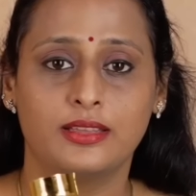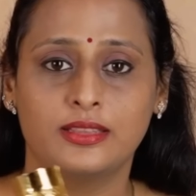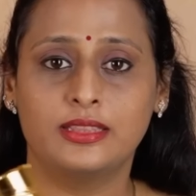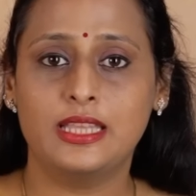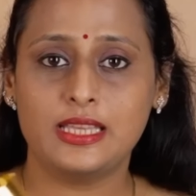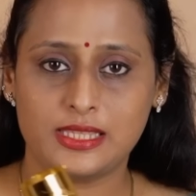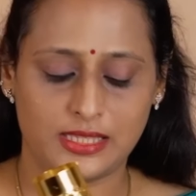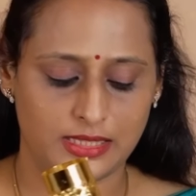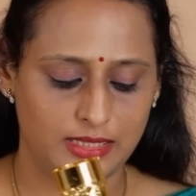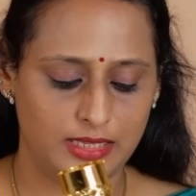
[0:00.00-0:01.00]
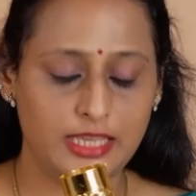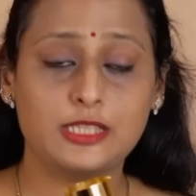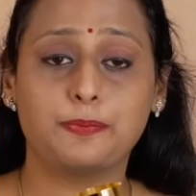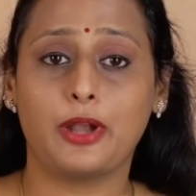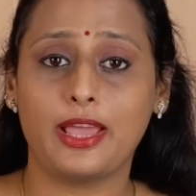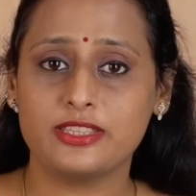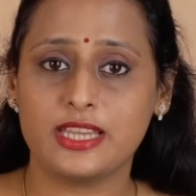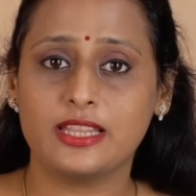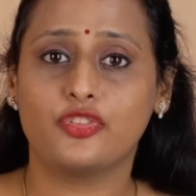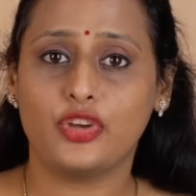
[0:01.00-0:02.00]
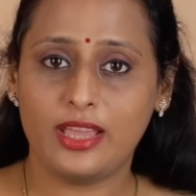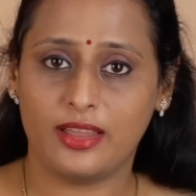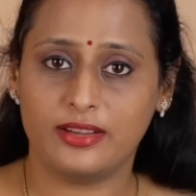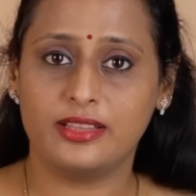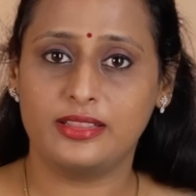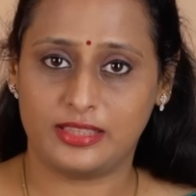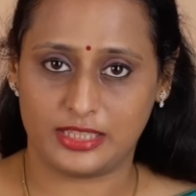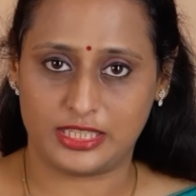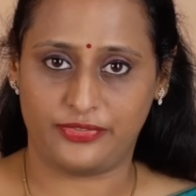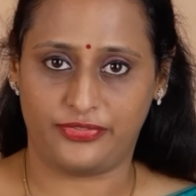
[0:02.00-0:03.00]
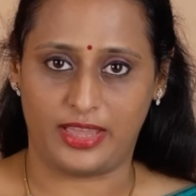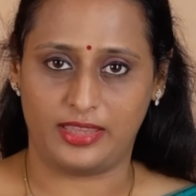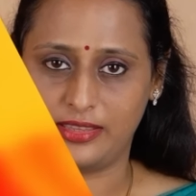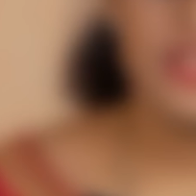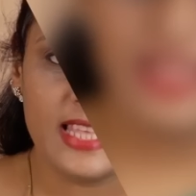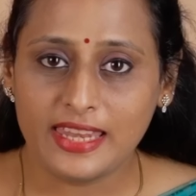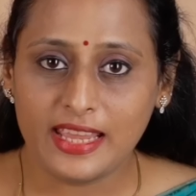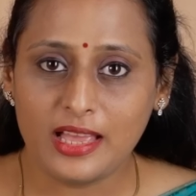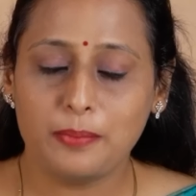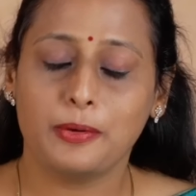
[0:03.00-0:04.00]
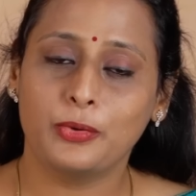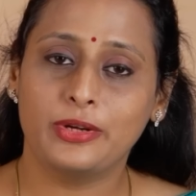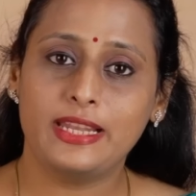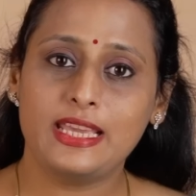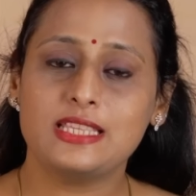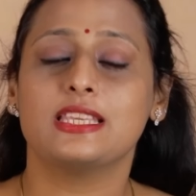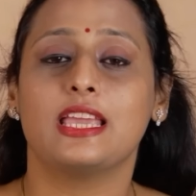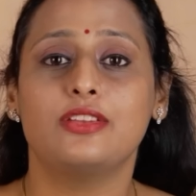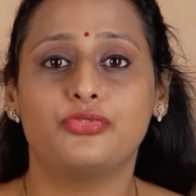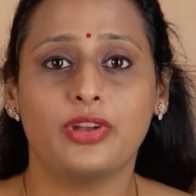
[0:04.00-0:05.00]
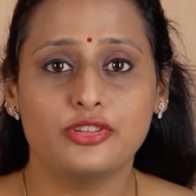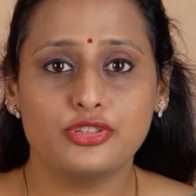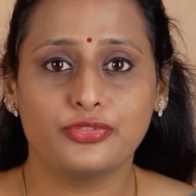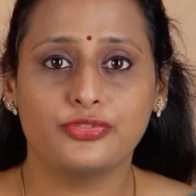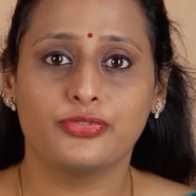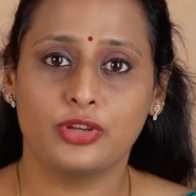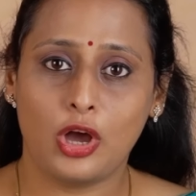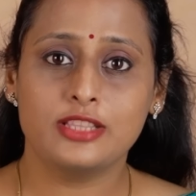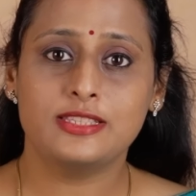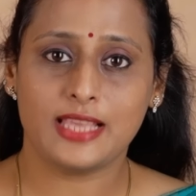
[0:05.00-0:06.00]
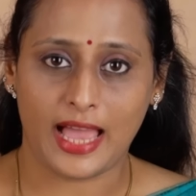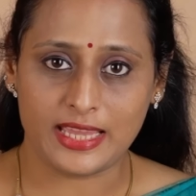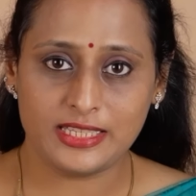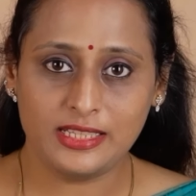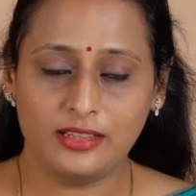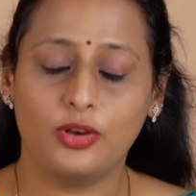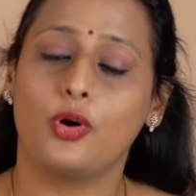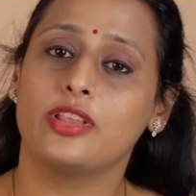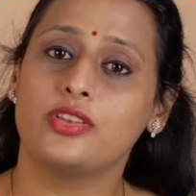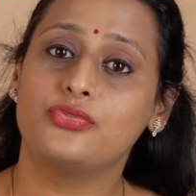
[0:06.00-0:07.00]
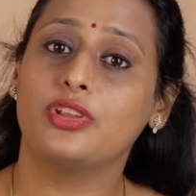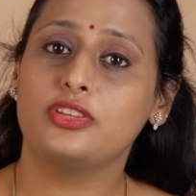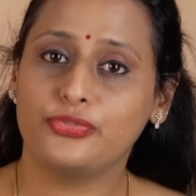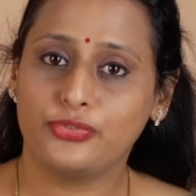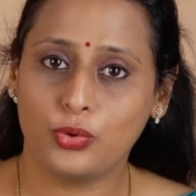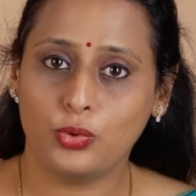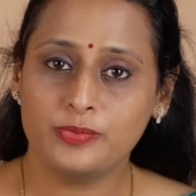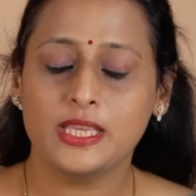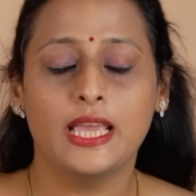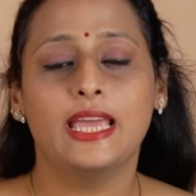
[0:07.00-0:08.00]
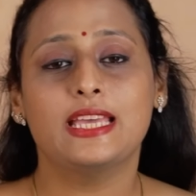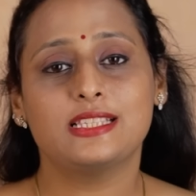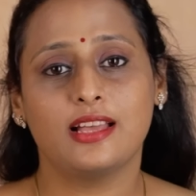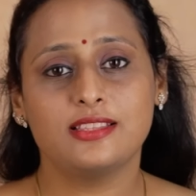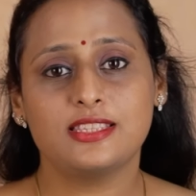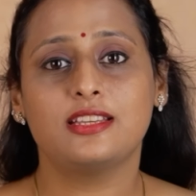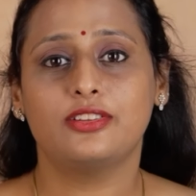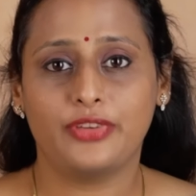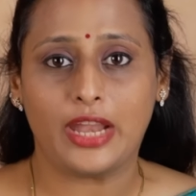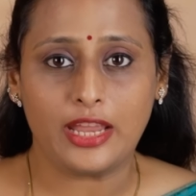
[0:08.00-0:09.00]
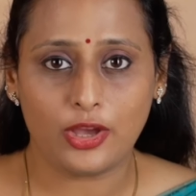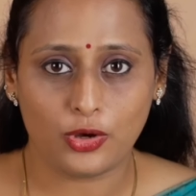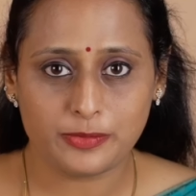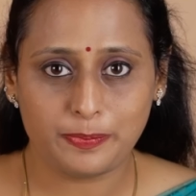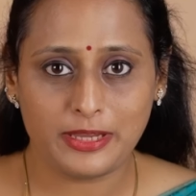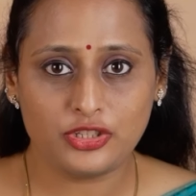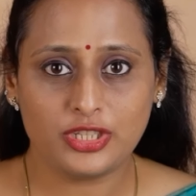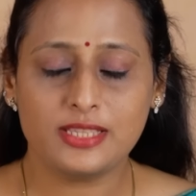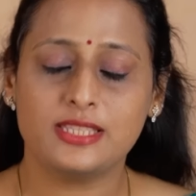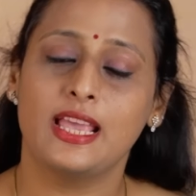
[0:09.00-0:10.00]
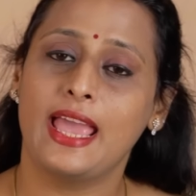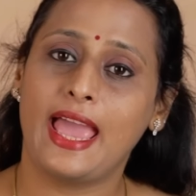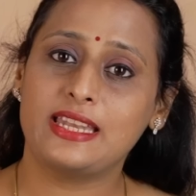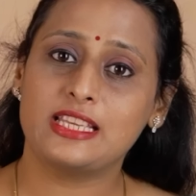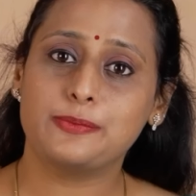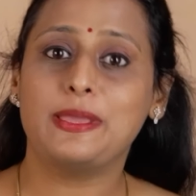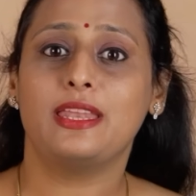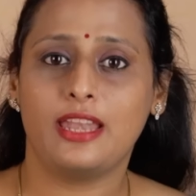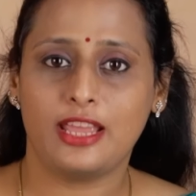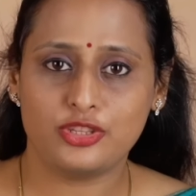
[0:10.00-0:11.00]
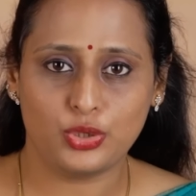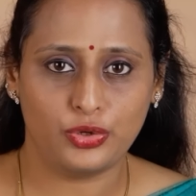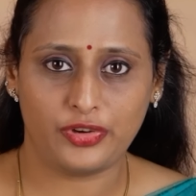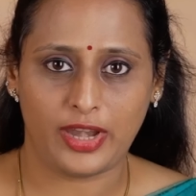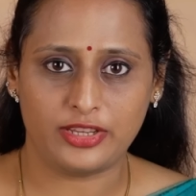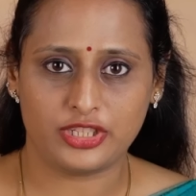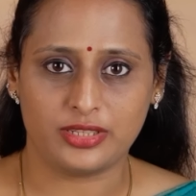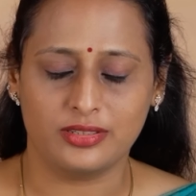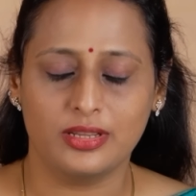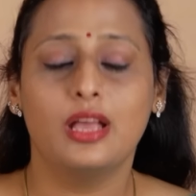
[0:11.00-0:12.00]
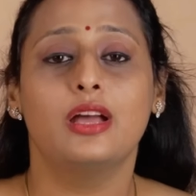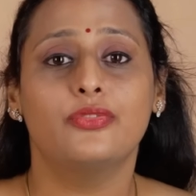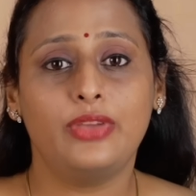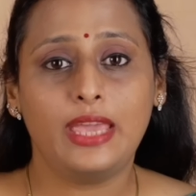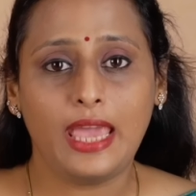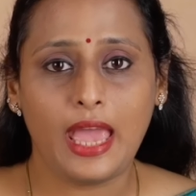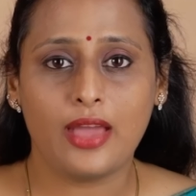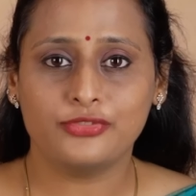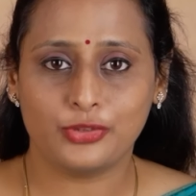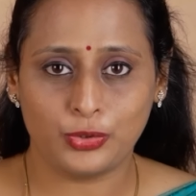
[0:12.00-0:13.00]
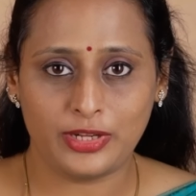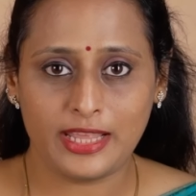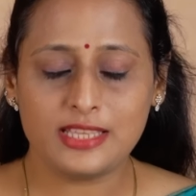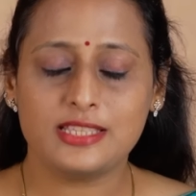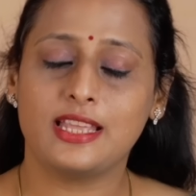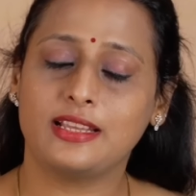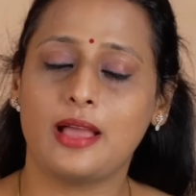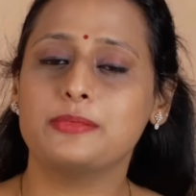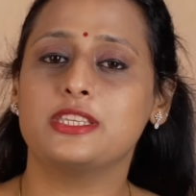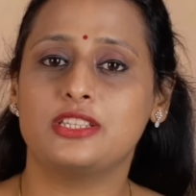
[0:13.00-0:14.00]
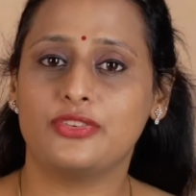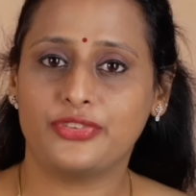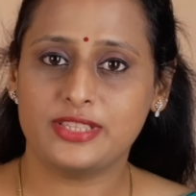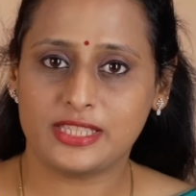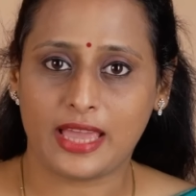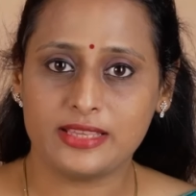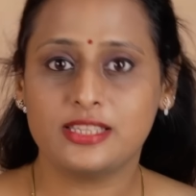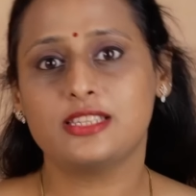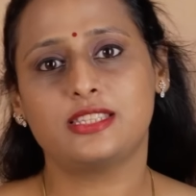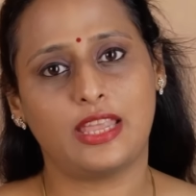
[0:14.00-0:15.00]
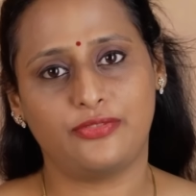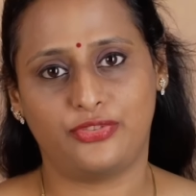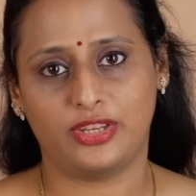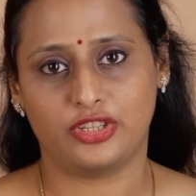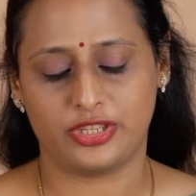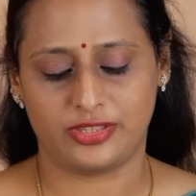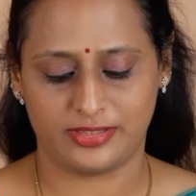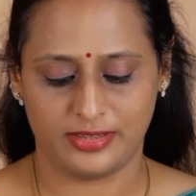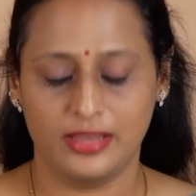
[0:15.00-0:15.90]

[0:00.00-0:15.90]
This is priced at 335. Setting up urlis in front of God's idol or in front of homes is considered very auspicious and has been an age-old tradition. We have urlis that comes in different sizes and finishes.